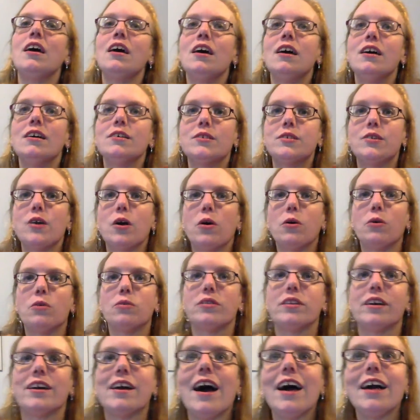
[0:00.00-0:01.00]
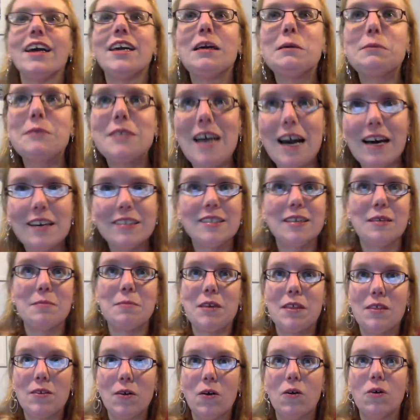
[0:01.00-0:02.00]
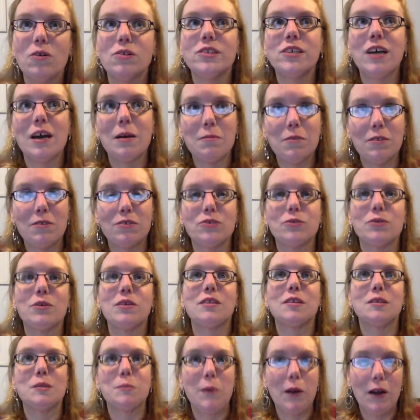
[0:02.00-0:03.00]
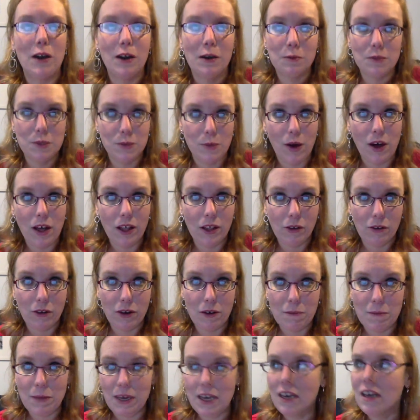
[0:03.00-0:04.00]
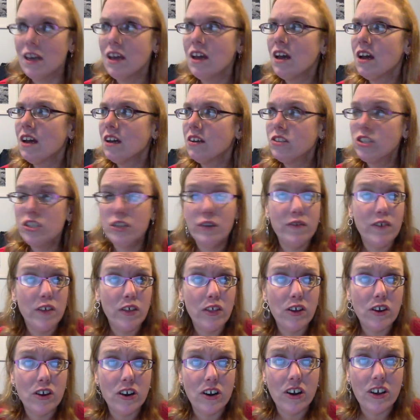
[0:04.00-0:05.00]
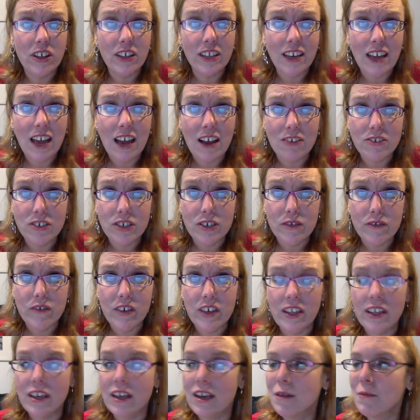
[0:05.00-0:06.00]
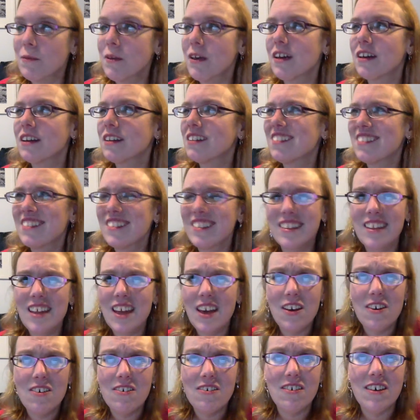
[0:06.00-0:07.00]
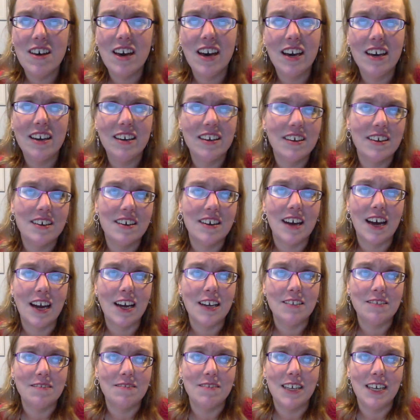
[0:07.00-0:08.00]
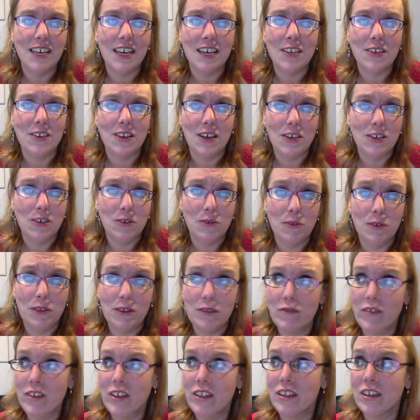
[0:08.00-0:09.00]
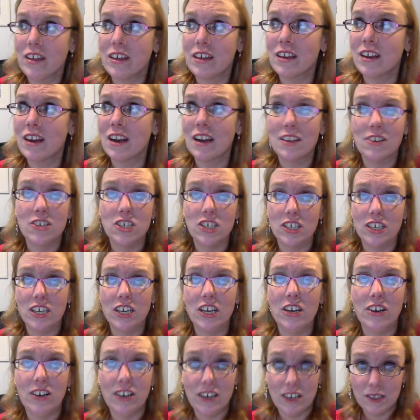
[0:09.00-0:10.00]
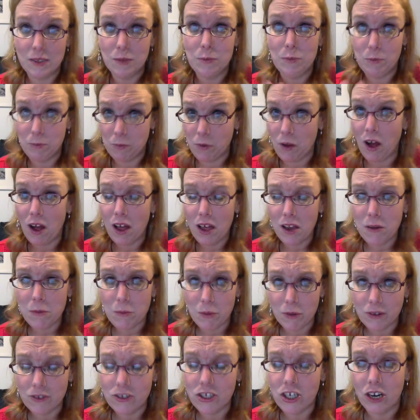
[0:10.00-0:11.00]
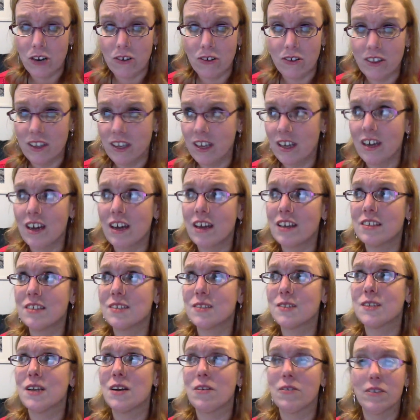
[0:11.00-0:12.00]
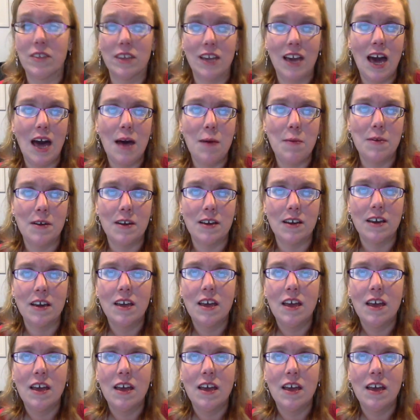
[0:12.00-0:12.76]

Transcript: So the guy keeps asking me the whole time they're doing this barium swallow on me, do you feel the gurgling now? Do you feel it? I'm like, no, I don't really feel it, and I usually hear it. It's audible generally. It's not really happening.